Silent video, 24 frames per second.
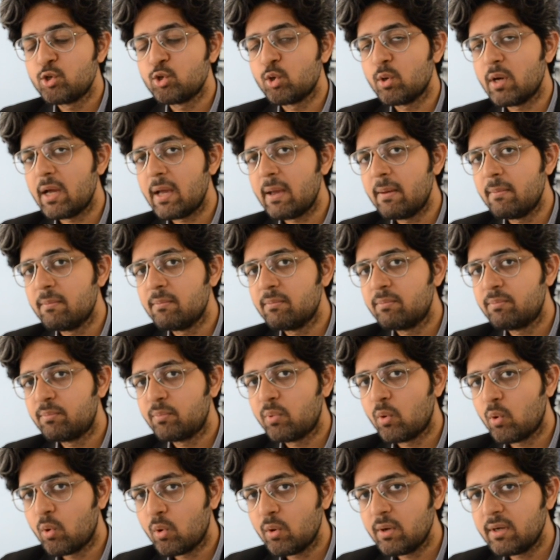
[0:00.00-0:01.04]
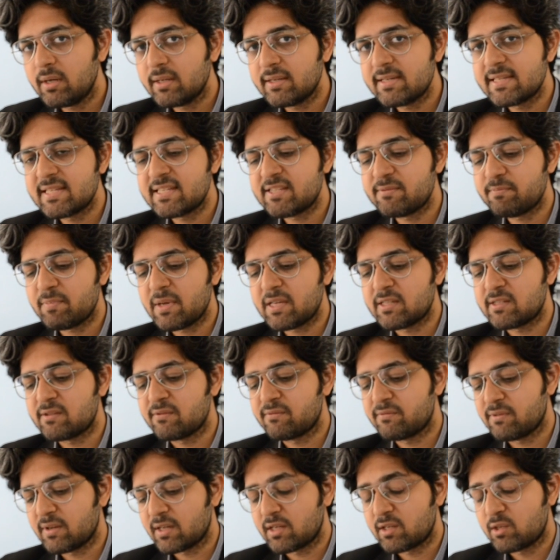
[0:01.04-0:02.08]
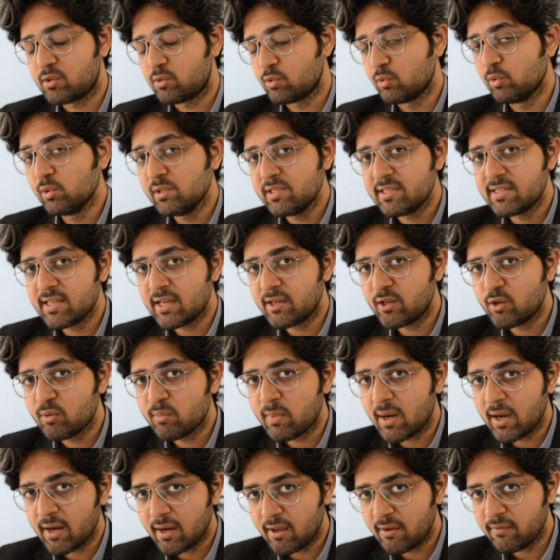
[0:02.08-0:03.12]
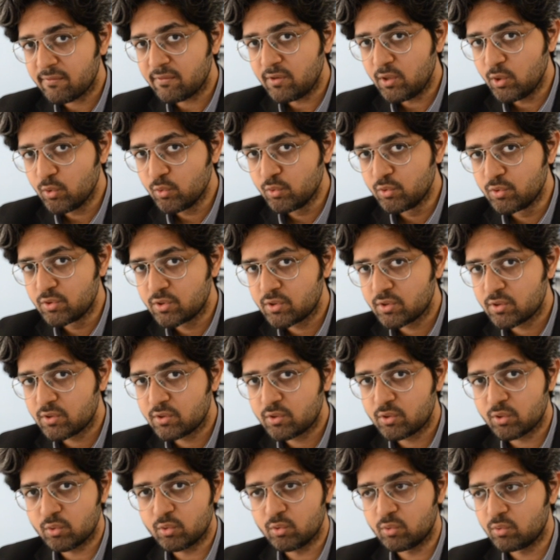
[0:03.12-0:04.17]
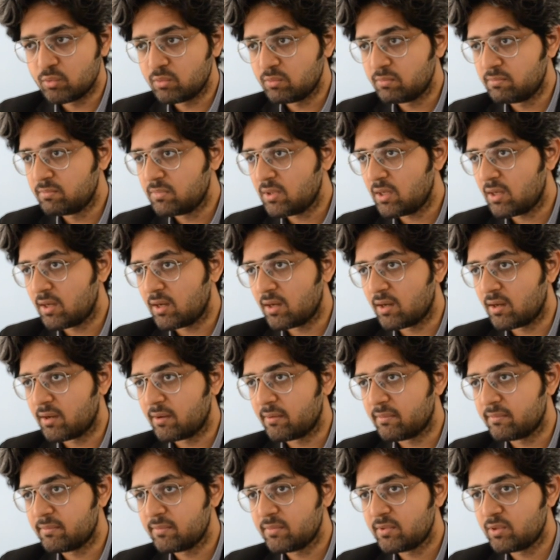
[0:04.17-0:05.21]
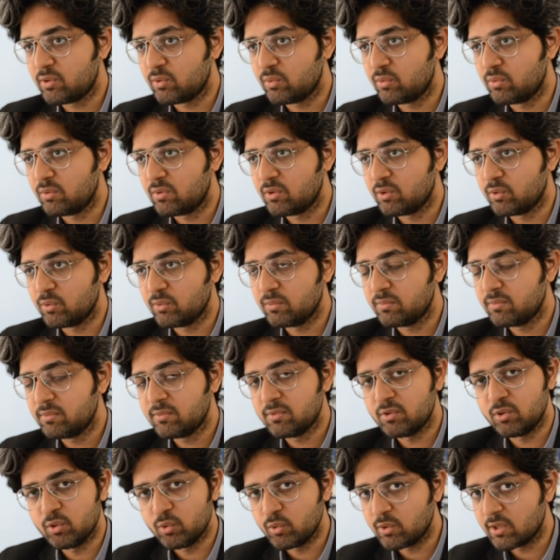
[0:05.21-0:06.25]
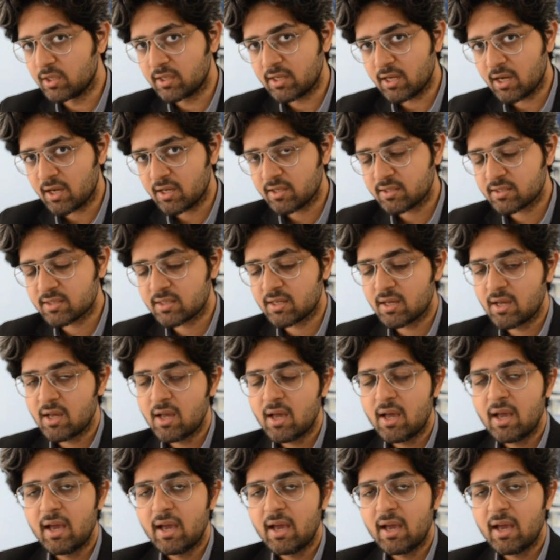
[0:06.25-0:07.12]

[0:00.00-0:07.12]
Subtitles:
to import specific tools that you might have used to do the task.